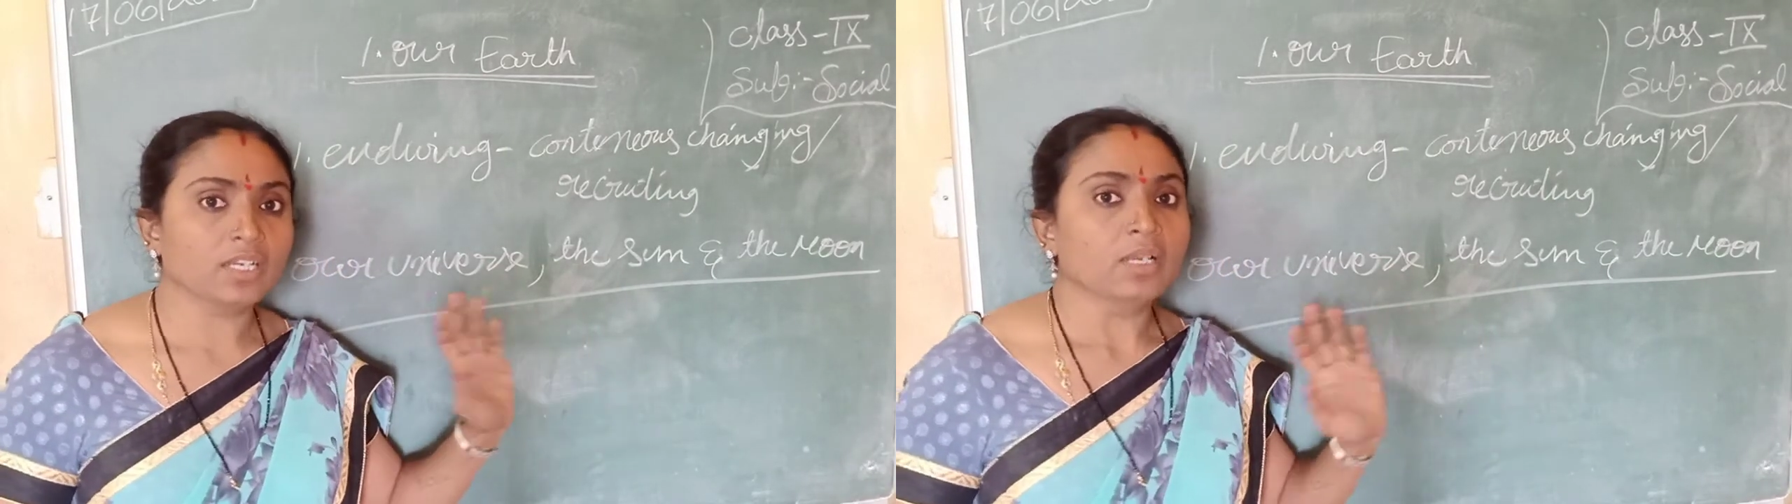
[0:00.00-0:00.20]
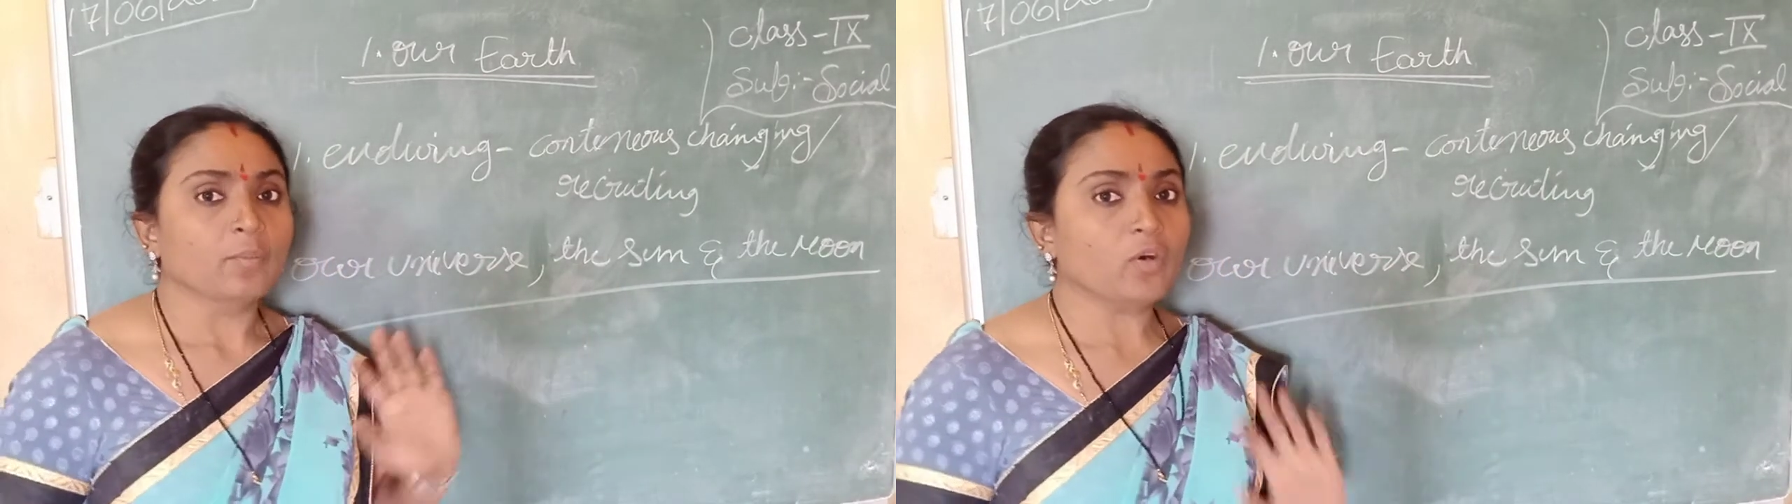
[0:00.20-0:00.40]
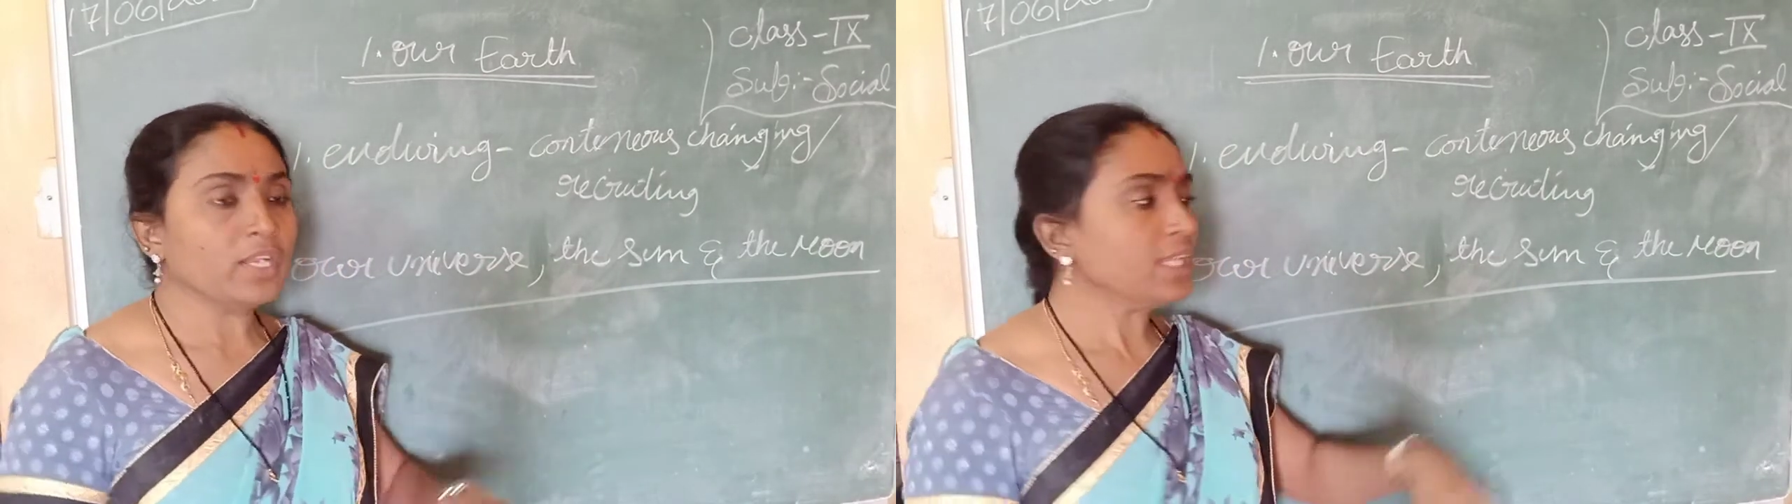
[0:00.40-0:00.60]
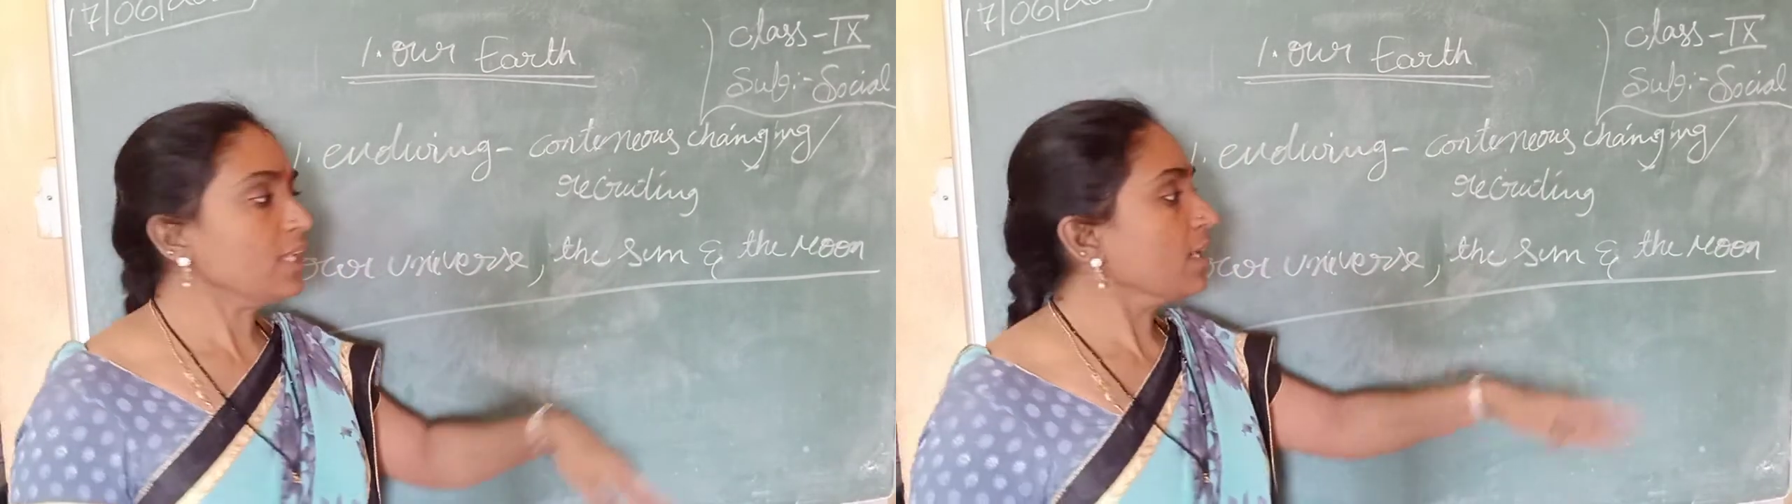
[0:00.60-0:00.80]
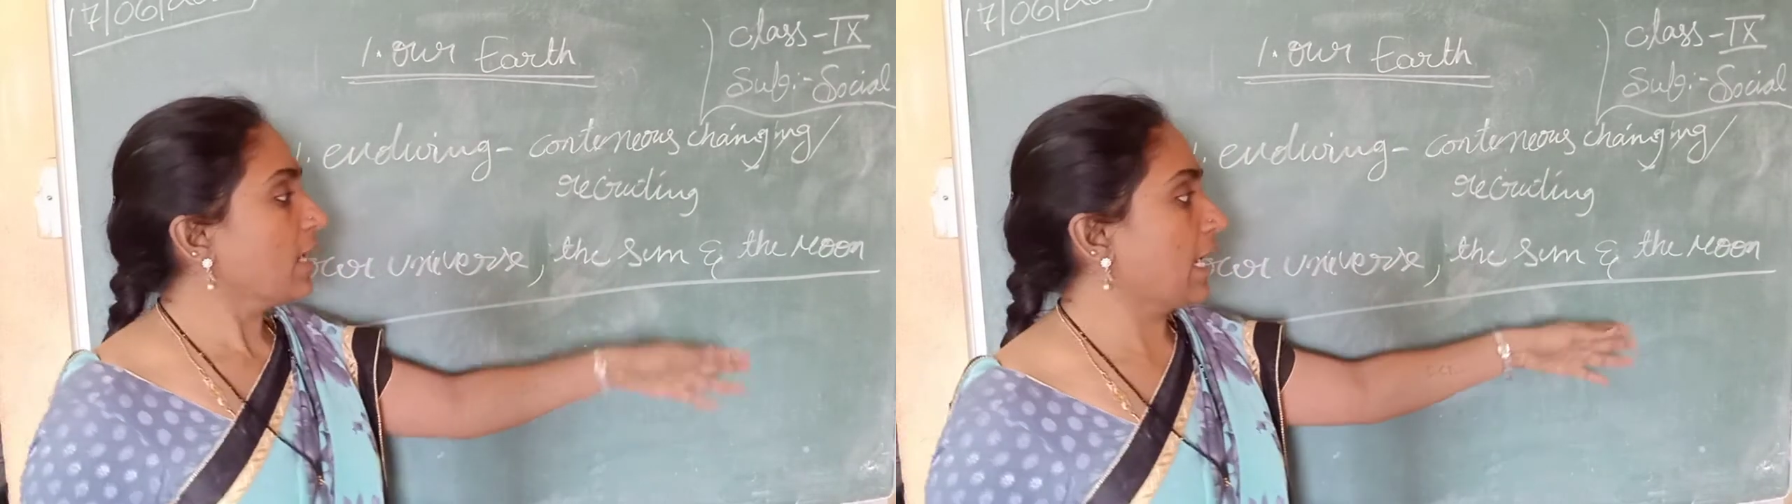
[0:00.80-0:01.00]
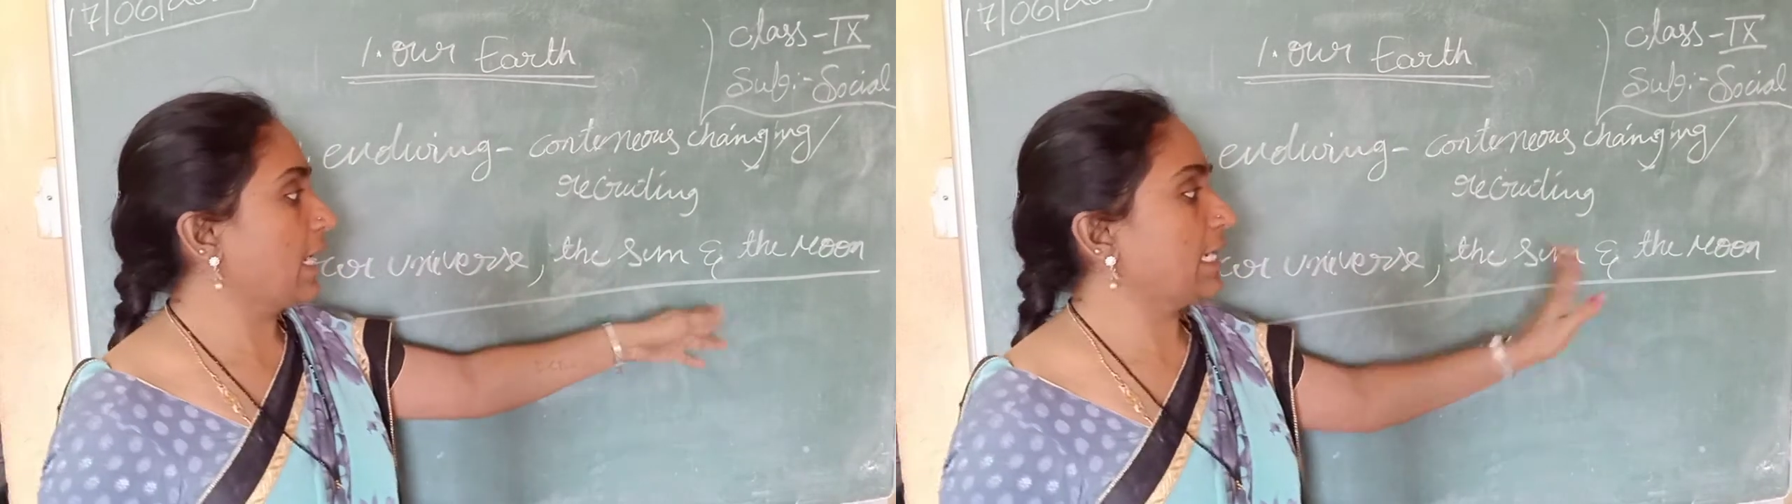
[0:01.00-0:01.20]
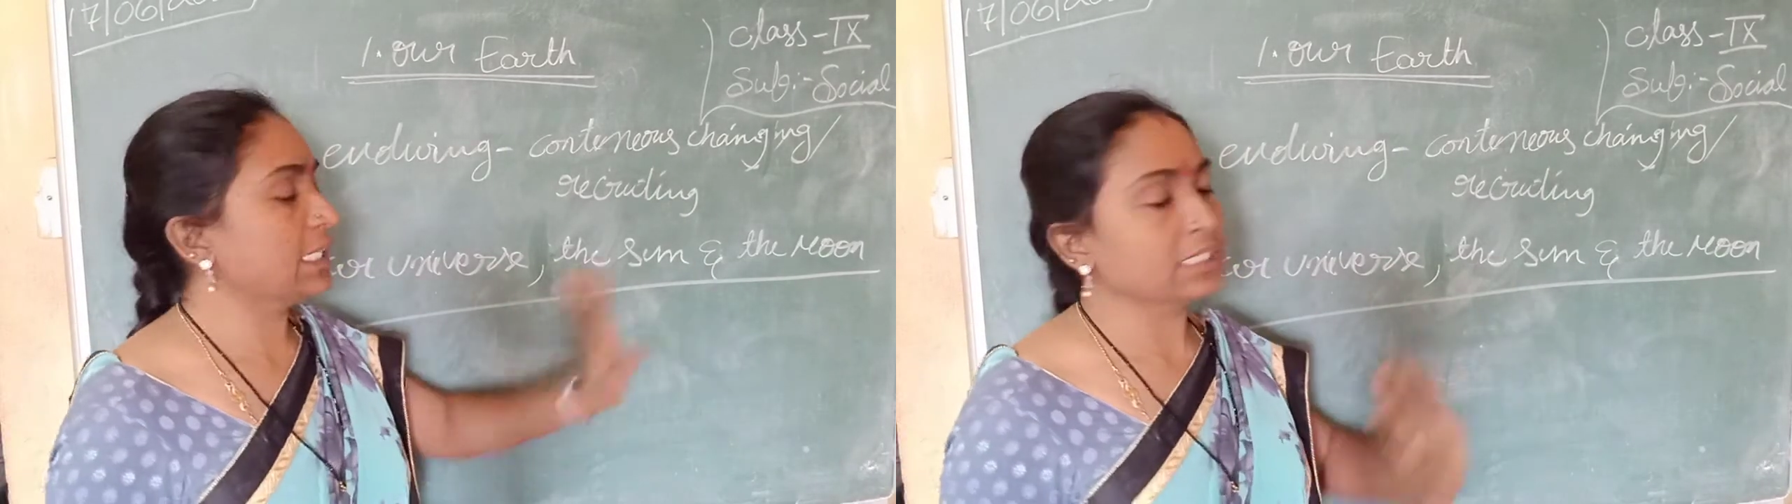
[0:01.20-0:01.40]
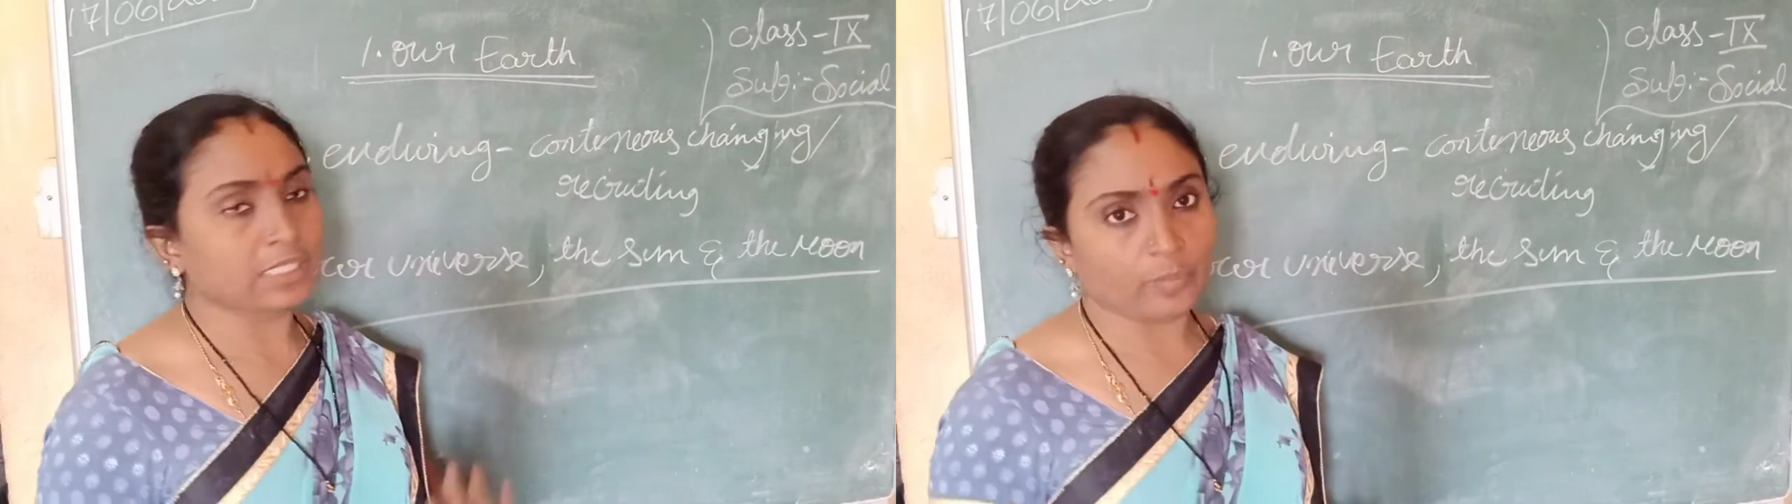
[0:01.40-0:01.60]
morning and
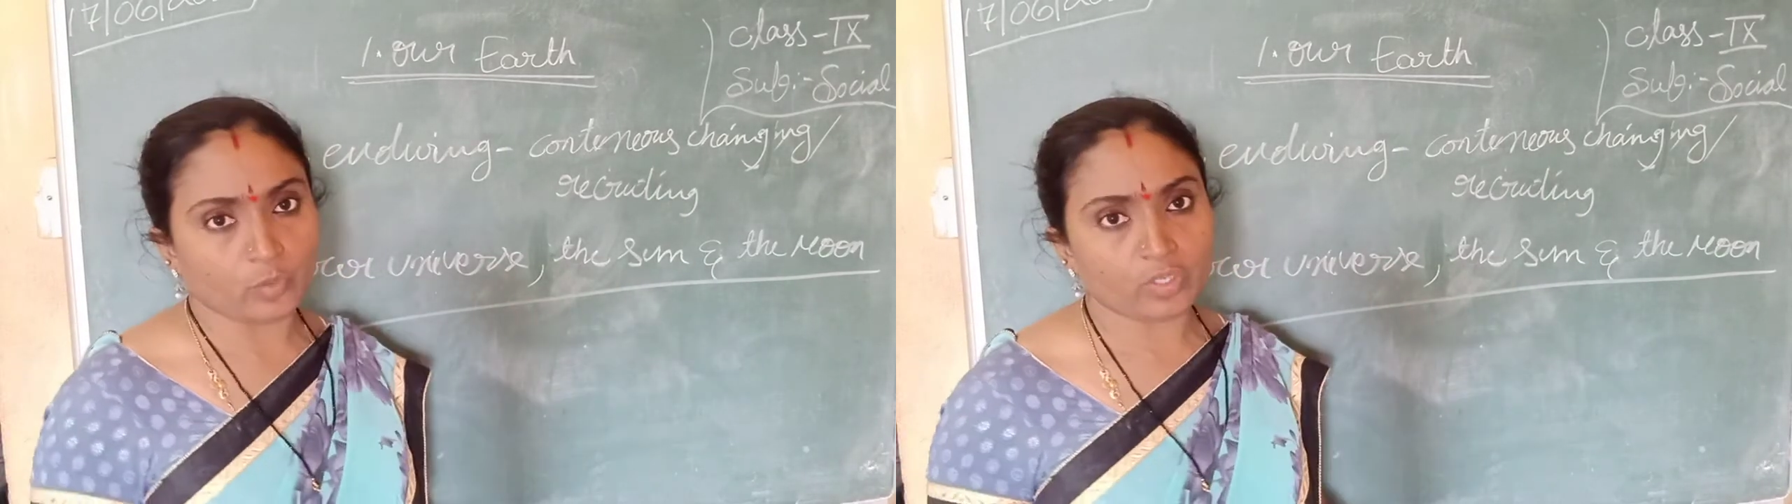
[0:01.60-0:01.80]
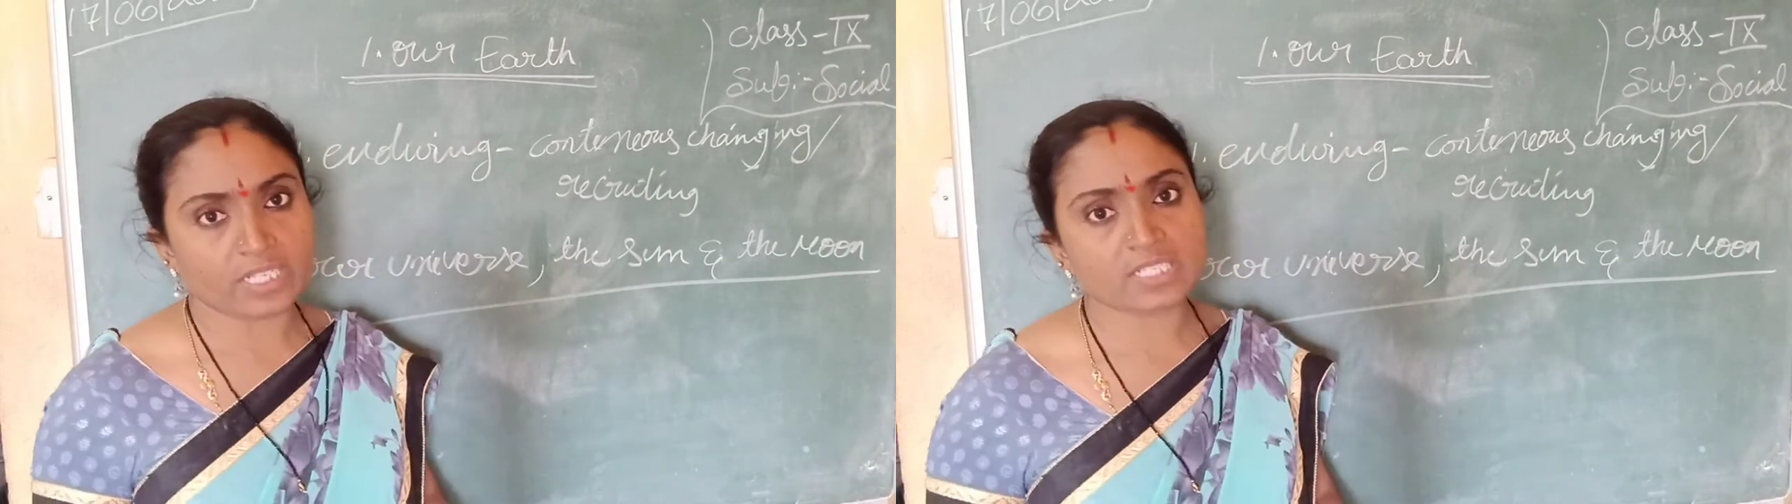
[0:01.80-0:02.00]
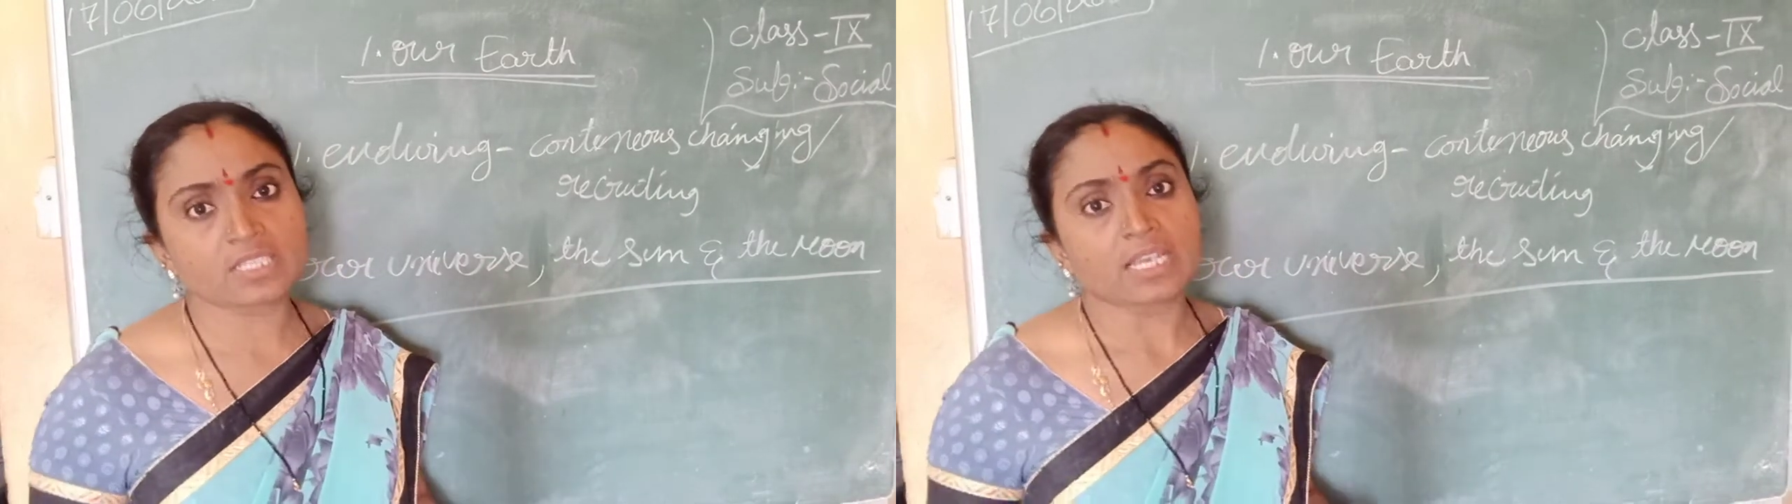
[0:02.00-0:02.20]
the moon is